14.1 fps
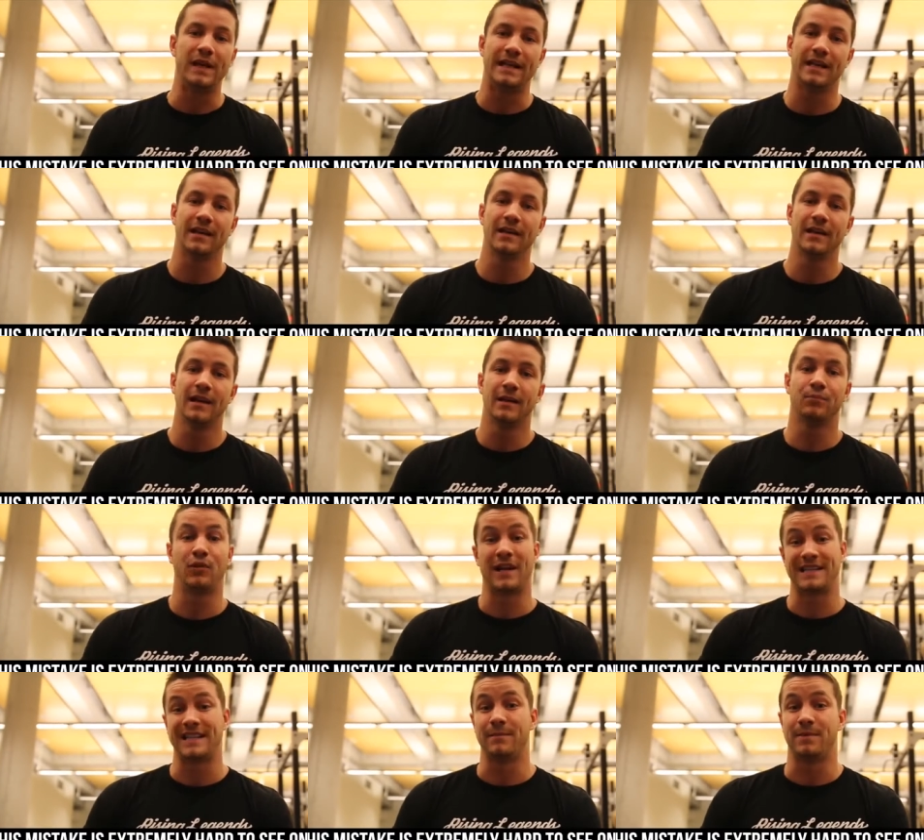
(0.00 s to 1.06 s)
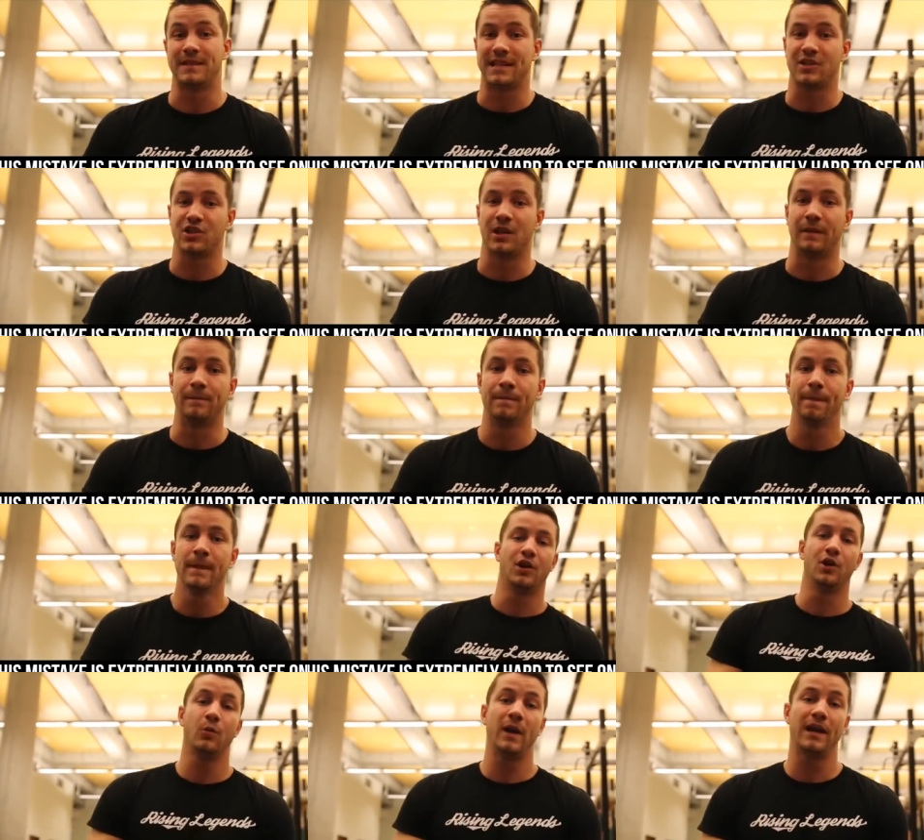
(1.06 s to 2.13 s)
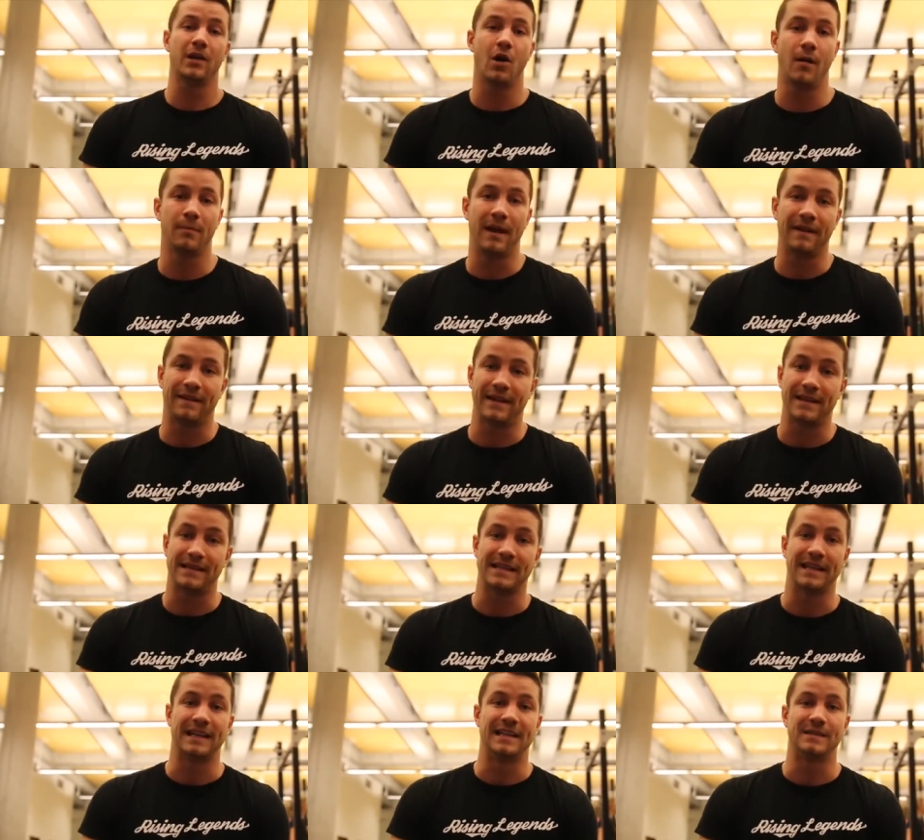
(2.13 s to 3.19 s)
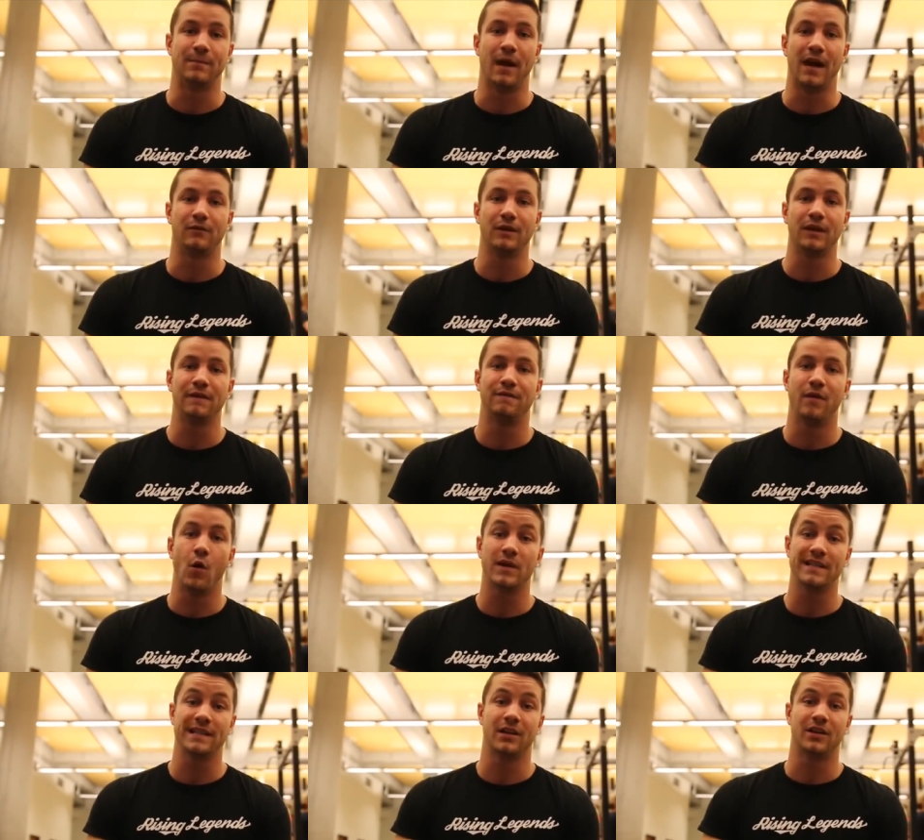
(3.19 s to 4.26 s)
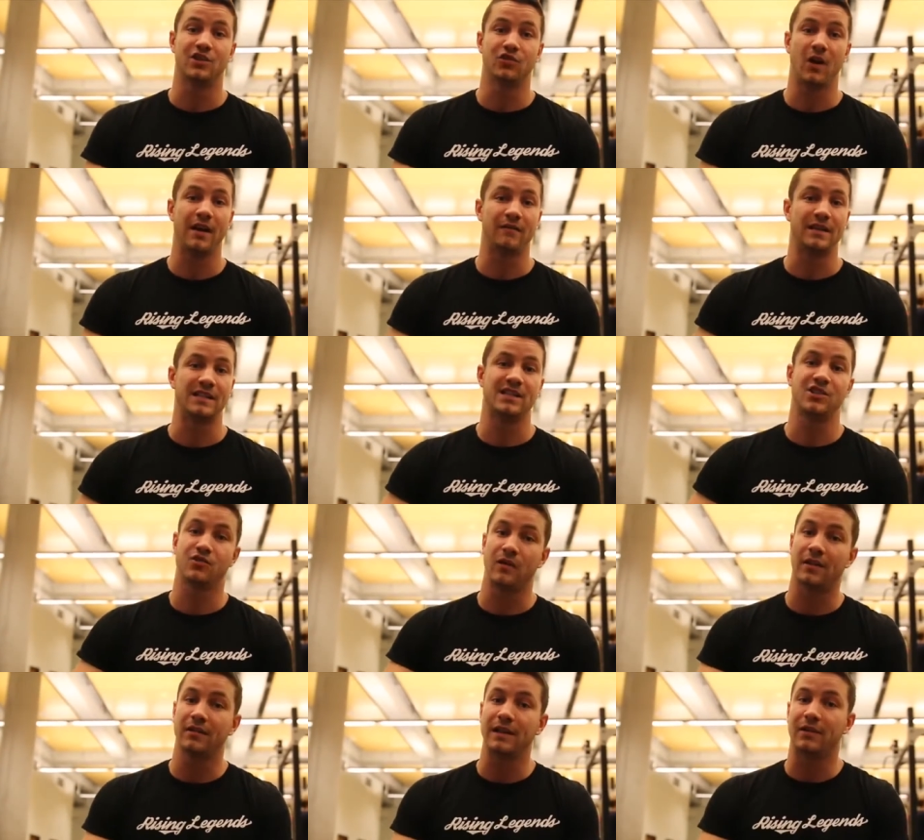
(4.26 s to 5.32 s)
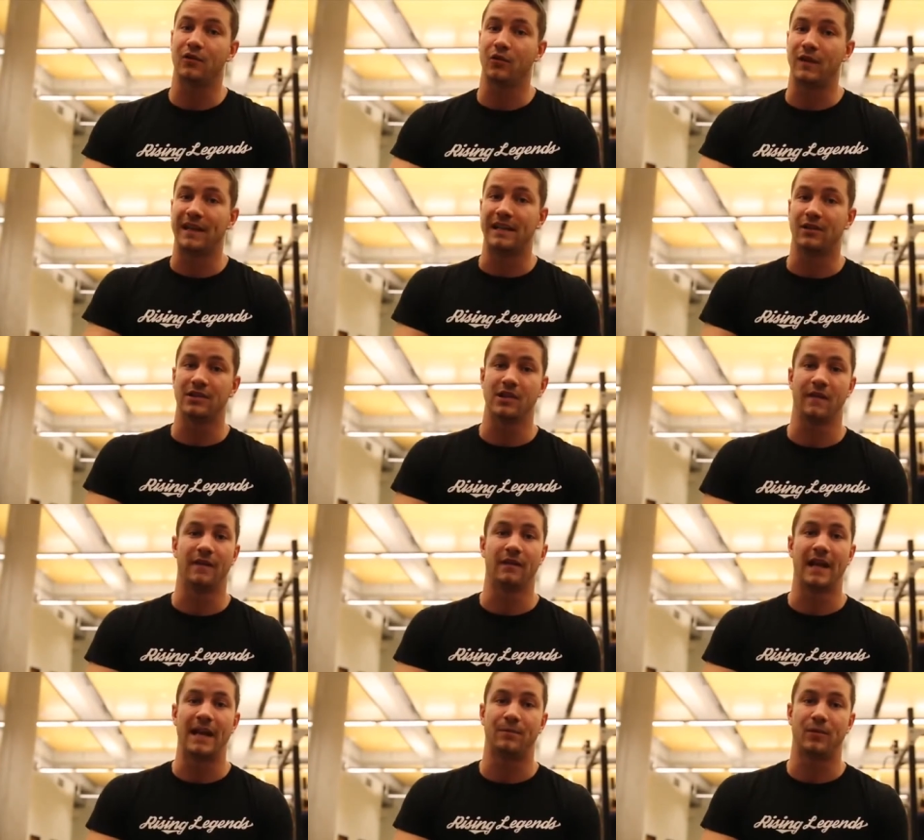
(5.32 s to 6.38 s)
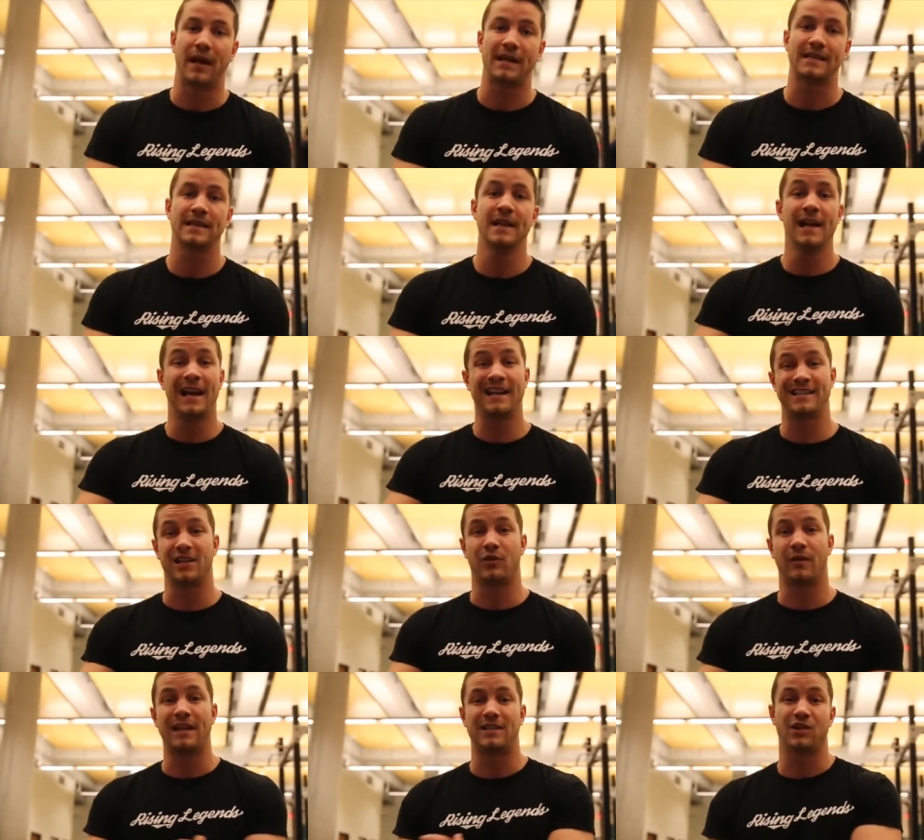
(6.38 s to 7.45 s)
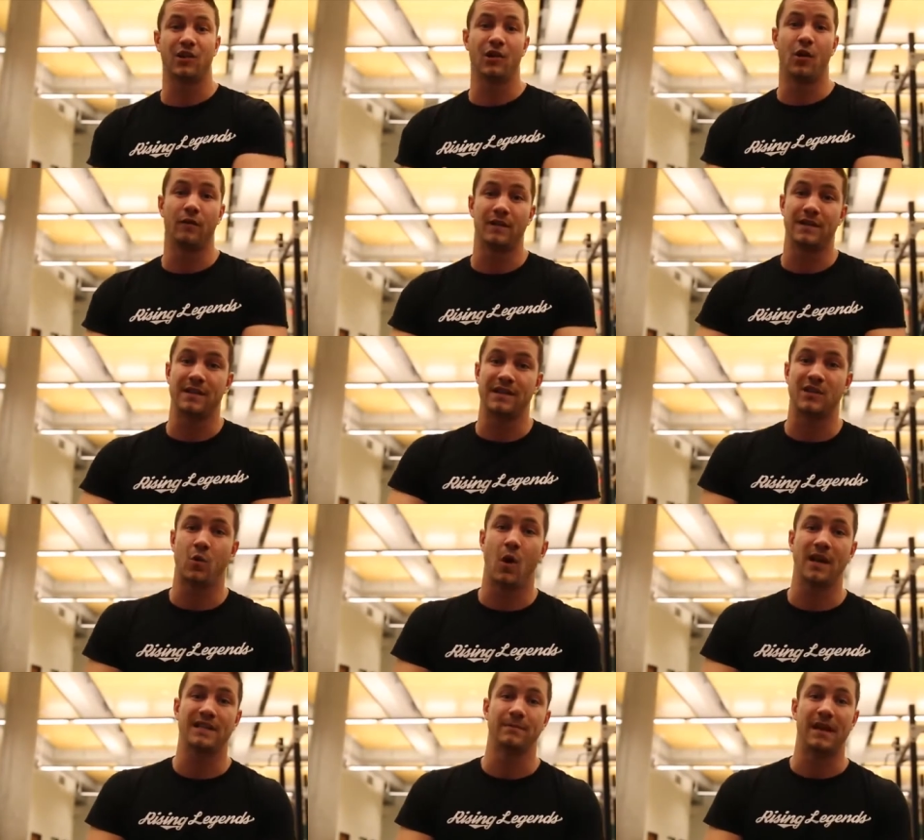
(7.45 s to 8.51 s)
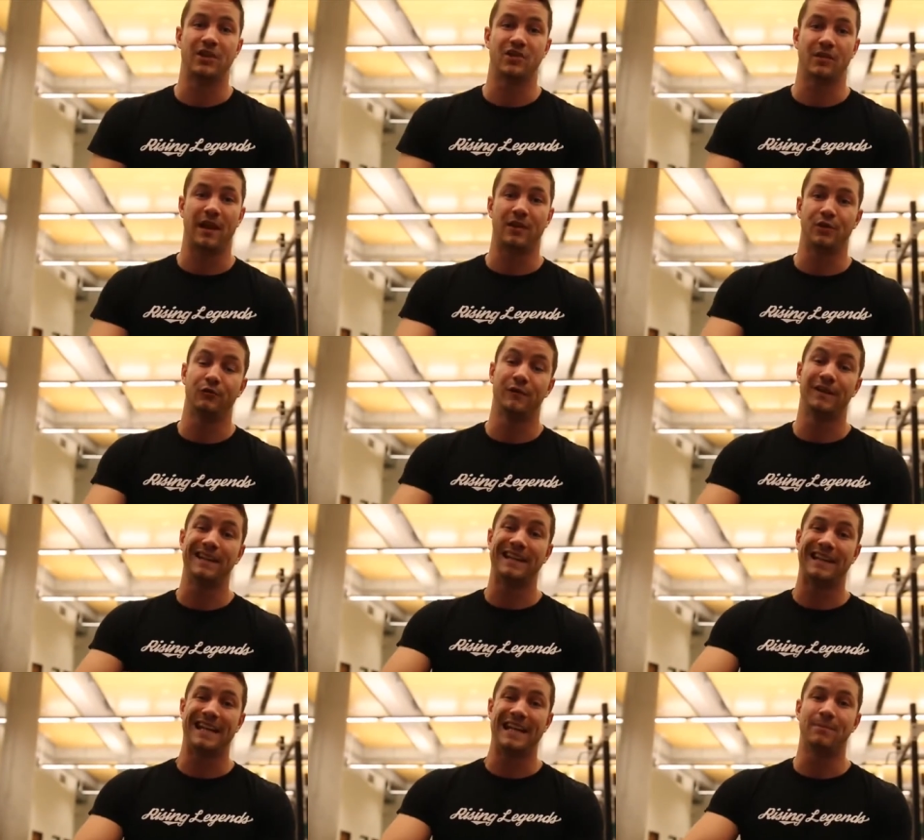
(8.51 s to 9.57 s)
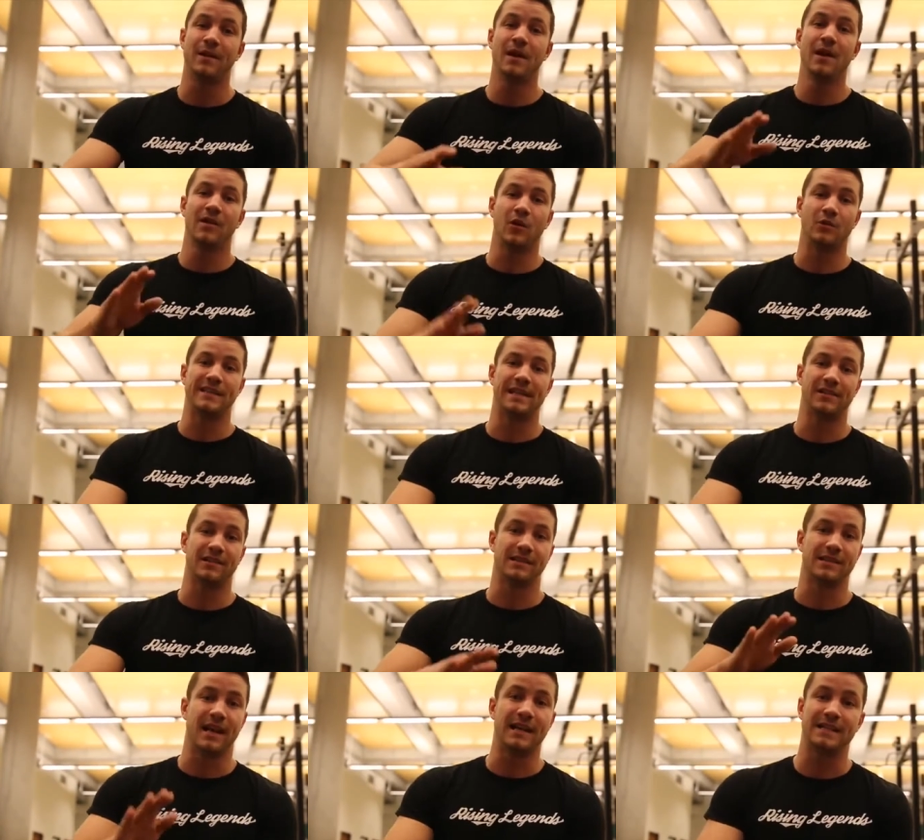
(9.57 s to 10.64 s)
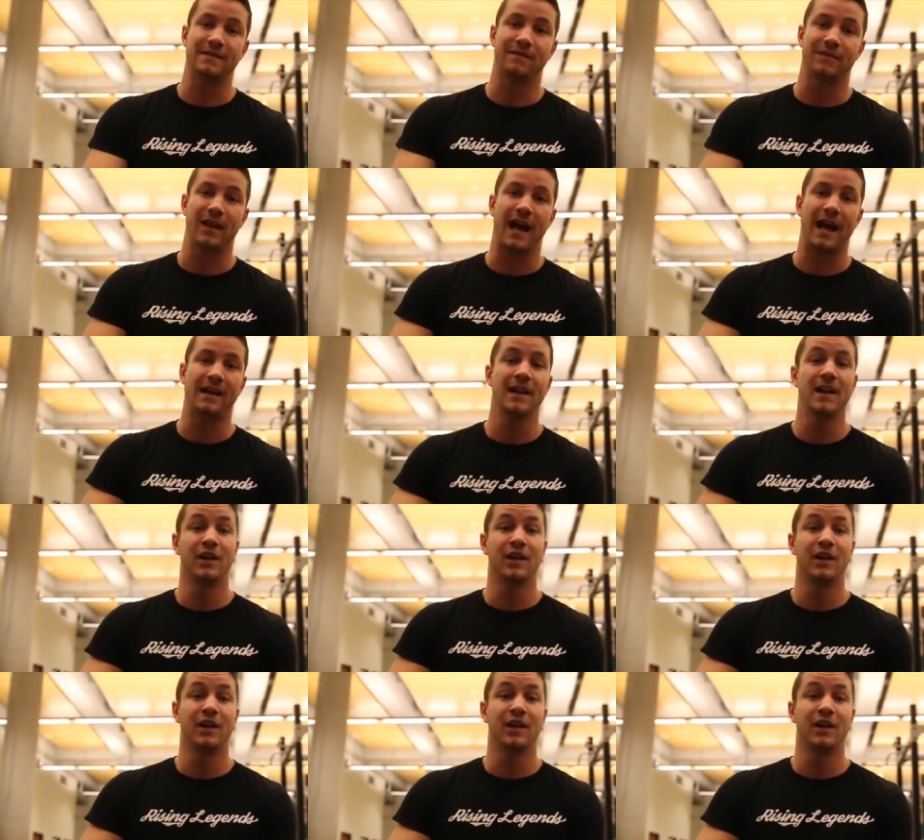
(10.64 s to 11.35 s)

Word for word: weak pressing position. A good way to combat this is by really focusing on driving strictly through the heels on the leg press. That's a great turnover to the squat to make sure that you really keep those heels nice and flat.